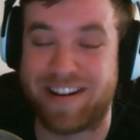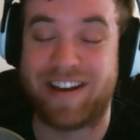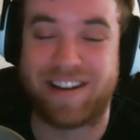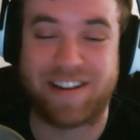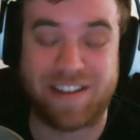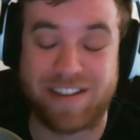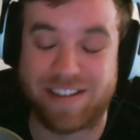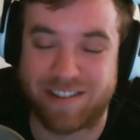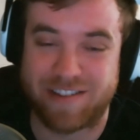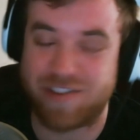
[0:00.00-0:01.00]
Uh,
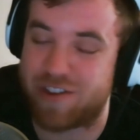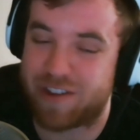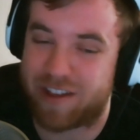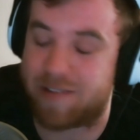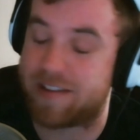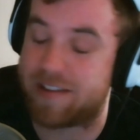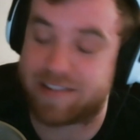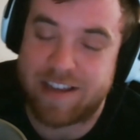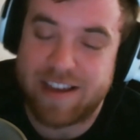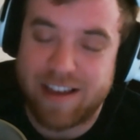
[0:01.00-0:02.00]

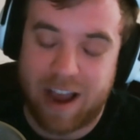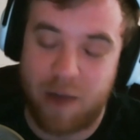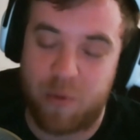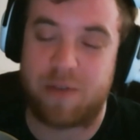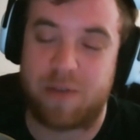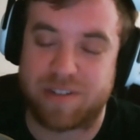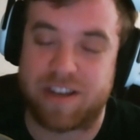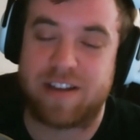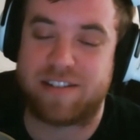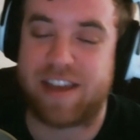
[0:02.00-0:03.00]
it's. I, w- I was
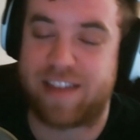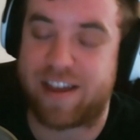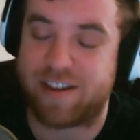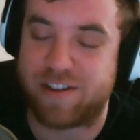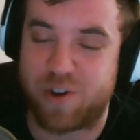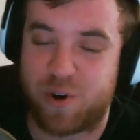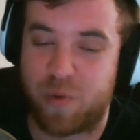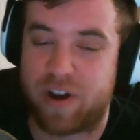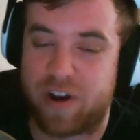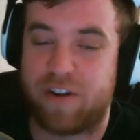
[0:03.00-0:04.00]
gonna say that you are
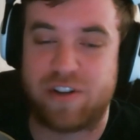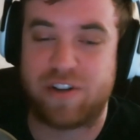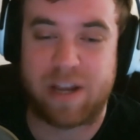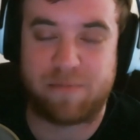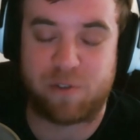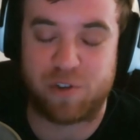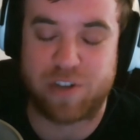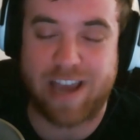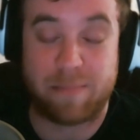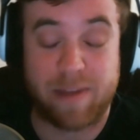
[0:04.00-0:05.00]
wearing a very shameful
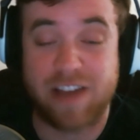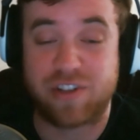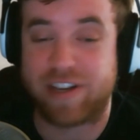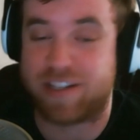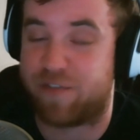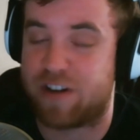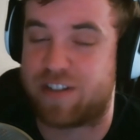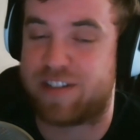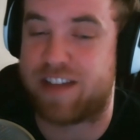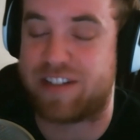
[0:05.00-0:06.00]
jacket, but actually, it's a very
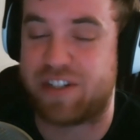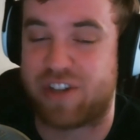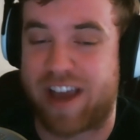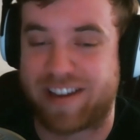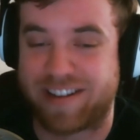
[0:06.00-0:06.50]
snazzy jacket.